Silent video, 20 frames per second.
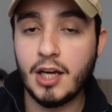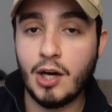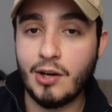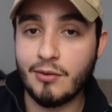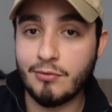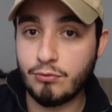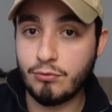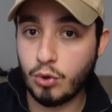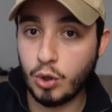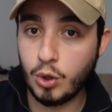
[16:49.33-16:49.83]

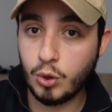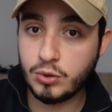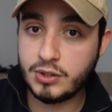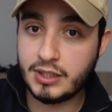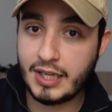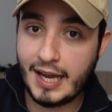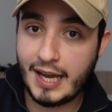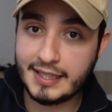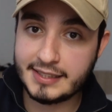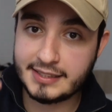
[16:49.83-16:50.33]
of row,
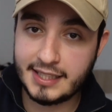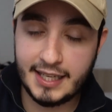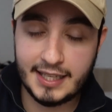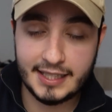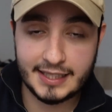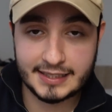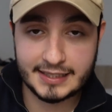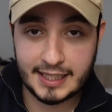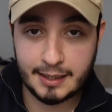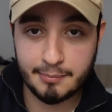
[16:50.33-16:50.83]
task,
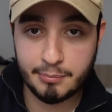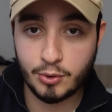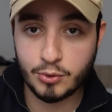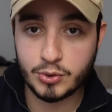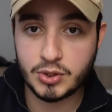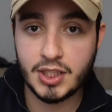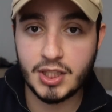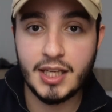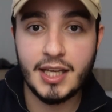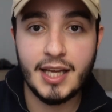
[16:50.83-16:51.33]
and
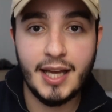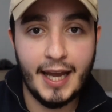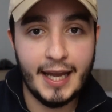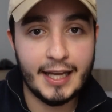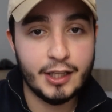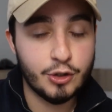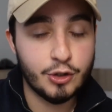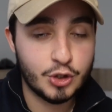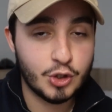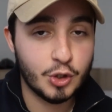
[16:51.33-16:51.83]
examples,
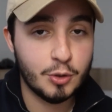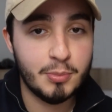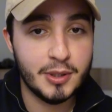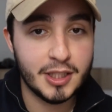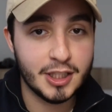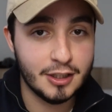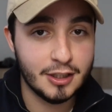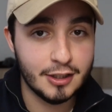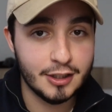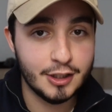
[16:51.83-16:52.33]
and you should
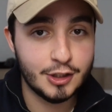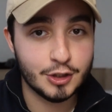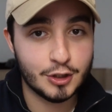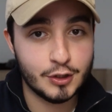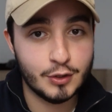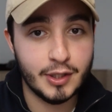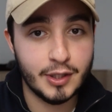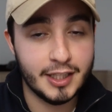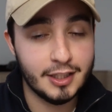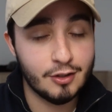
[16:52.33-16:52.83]
be good to
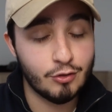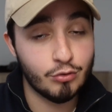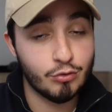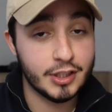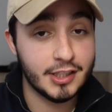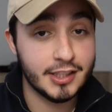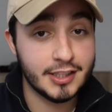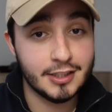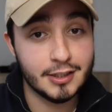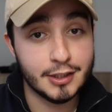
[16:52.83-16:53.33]
create
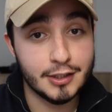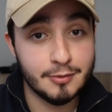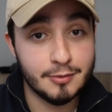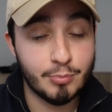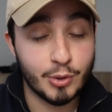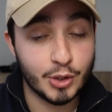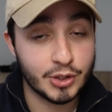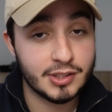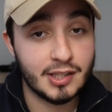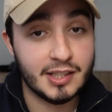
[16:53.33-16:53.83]
really good
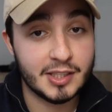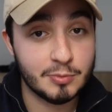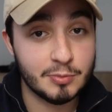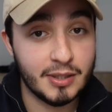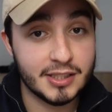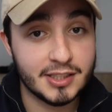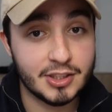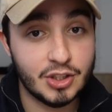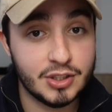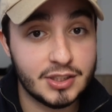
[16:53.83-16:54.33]
personalized
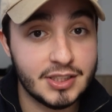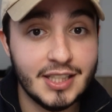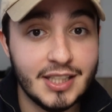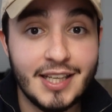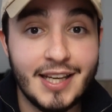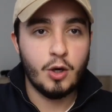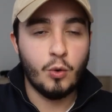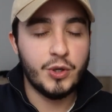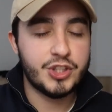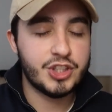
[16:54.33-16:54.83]
messages,
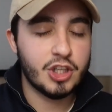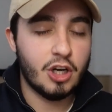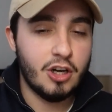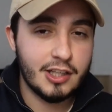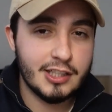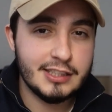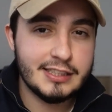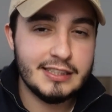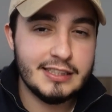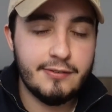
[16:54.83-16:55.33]
which
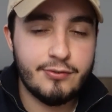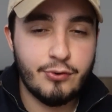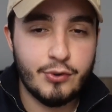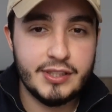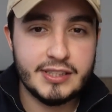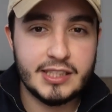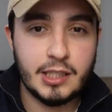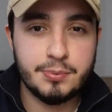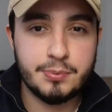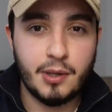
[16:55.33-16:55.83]
honestly
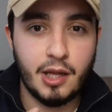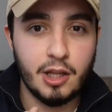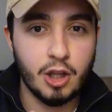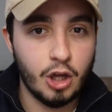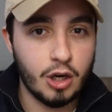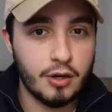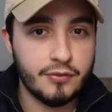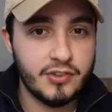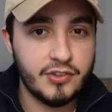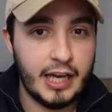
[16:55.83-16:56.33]
frees up a
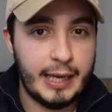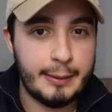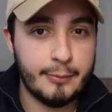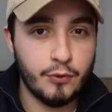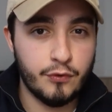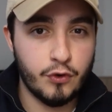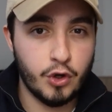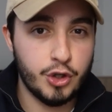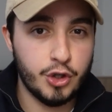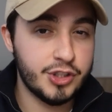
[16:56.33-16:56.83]
lot of time
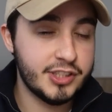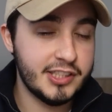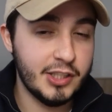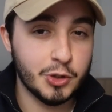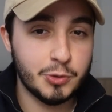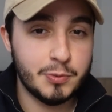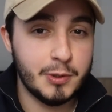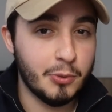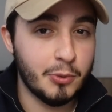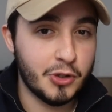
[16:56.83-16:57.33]
of what your
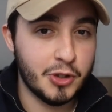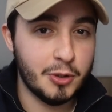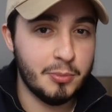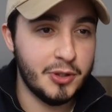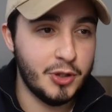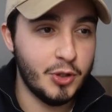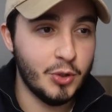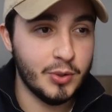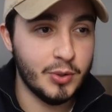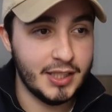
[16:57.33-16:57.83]
salespeople could be
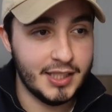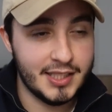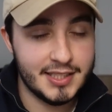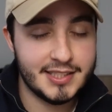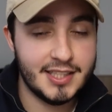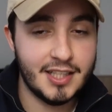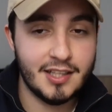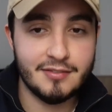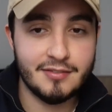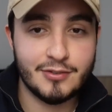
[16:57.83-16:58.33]
doing.
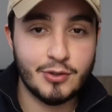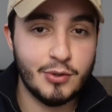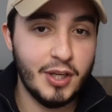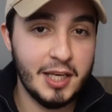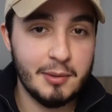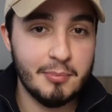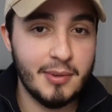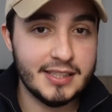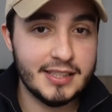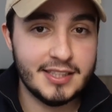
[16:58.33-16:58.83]
Instead of
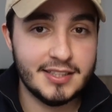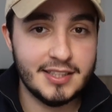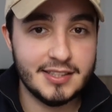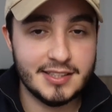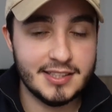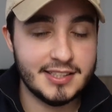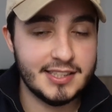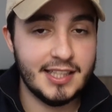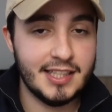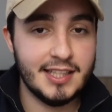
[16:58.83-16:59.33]
creating messages
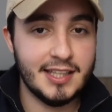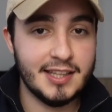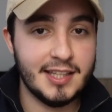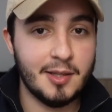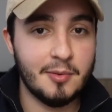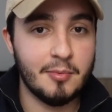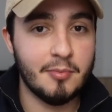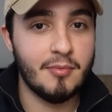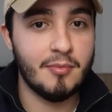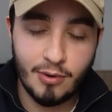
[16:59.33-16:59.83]
and sending
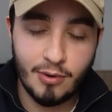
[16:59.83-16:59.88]
them